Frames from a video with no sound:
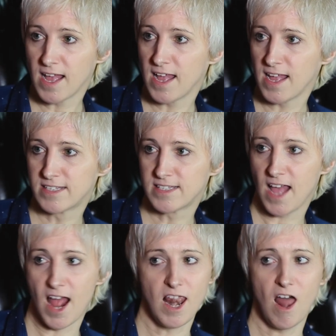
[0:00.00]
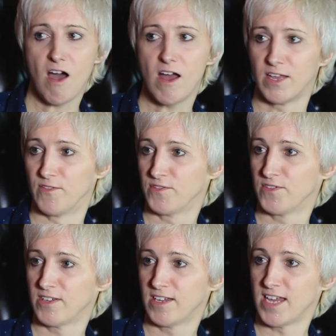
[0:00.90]
It's alive.
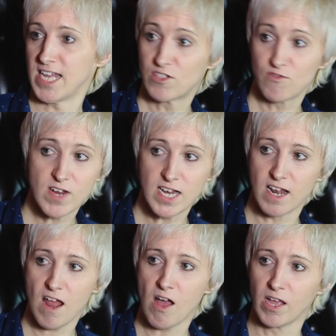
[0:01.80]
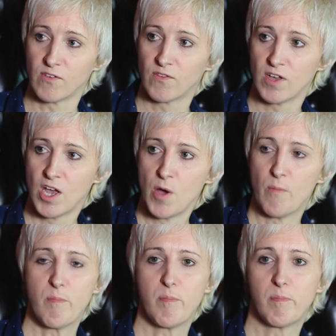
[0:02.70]
It's really alive.
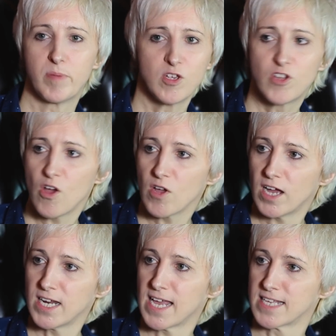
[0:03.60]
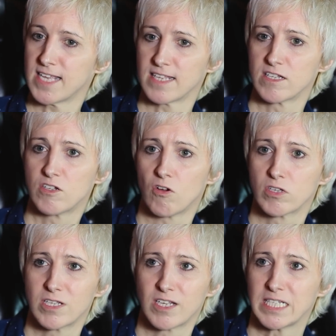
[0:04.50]
But you don't kind of get a sense that the dog's,